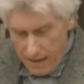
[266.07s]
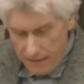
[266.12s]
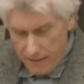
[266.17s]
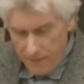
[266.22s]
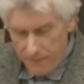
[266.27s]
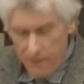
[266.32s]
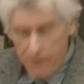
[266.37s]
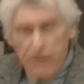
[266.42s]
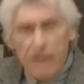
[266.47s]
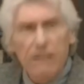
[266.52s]

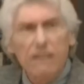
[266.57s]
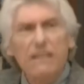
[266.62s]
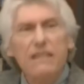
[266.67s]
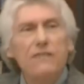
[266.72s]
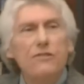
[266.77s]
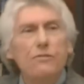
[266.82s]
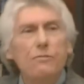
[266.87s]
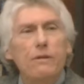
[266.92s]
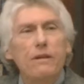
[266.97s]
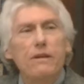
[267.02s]
At the very
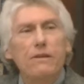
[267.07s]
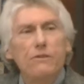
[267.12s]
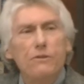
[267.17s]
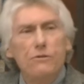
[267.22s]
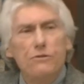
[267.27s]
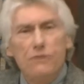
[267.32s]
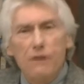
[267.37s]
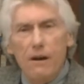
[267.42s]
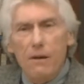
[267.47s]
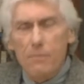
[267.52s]
least, we can
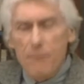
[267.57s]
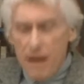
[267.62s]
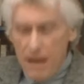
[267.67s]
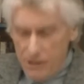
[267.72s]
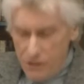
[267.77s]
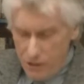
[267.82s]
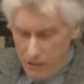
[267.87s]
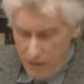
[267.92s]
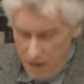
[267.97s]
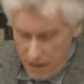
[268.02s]
use our
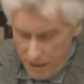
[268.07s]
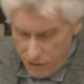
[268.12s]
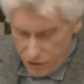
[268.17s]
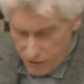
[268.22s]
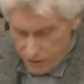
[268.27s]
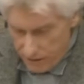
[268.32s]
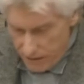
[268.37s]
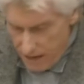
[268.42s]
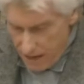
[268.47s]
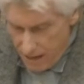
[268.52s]

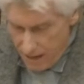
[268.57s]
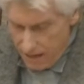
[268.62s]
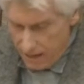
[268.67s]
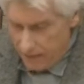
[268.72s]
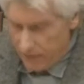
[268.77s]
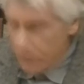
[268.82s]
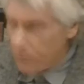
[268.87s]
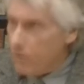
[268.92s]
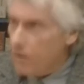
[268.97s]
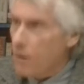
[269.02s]
imagination
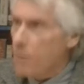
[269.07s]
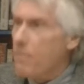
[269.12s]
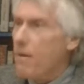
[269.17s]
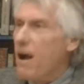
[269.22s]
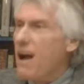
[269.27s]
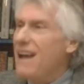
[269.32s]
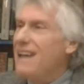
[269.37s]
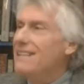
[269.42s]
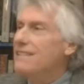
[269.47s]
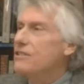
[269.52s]
and through our
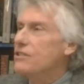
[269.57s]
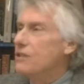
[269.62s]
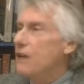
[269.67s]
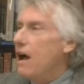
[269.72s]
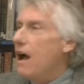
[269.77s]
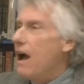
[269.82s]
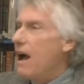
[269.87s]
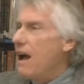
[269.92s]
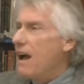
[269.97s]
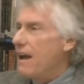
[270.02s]
mind's
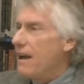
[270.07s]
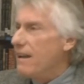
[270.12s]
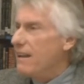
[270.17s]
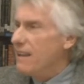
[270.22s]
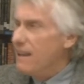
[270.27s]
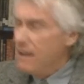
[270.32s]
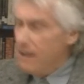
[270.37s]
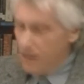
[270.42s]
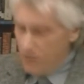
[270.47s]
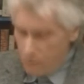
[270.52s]

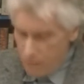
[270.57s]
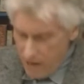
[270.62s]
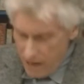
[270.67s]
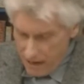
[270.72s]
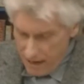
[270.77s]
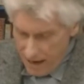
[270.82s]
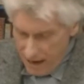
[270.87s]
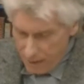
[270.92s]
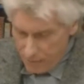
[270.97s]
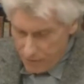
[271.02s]
eye,
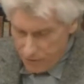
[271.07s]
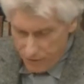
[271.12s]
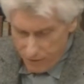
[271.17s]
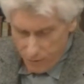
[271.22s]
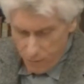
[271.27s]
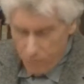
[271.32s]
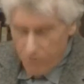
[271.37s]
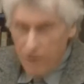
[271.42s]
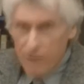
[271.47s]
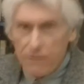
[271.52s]

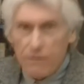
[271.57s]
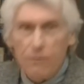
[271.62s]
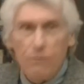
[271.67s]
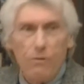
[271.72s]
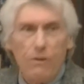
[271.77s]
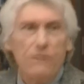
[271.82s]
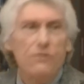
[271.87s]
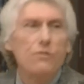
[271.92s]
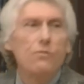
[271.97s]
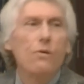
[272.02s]
recapture what
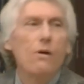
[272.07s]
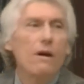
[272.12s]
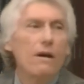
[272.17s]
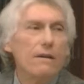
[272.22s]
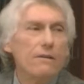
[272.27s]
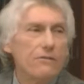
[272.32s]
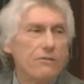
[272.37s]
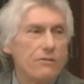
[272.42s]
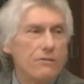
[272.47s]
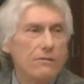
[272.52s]
once
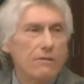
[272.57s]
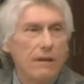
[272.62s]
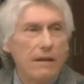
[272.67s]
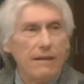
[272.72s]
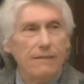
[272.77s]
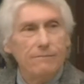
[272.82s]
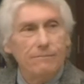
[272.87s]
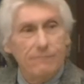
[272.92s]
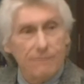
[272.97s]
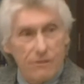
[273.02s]
was.
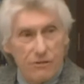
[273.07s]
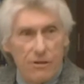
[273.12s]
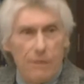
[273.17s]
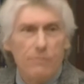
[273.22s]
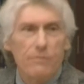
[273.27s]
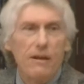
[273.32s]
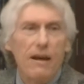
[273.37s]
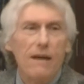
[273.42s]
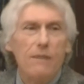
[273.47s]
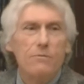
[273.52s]
And
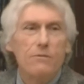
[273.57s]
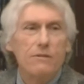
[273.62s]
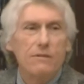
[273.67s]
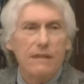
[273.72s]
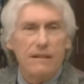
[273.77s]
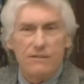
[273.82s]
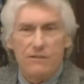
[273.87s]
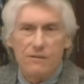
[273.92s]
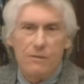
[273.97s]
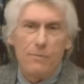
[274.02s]
sometimes
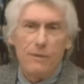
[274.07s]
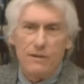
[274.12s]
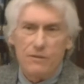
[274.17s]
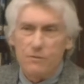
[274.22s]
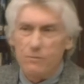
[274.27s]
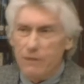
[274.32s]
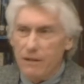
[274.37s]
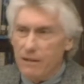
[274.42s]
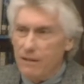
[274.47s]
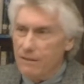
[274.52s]
that's the
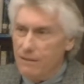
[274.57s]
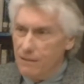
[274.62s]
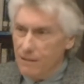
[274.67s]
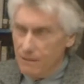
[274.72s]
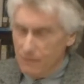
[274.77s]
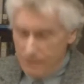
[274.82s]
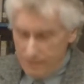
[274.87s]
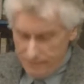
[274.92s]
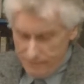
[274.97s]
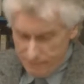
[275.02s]
best we
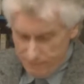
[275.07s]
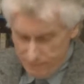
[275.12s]
can do.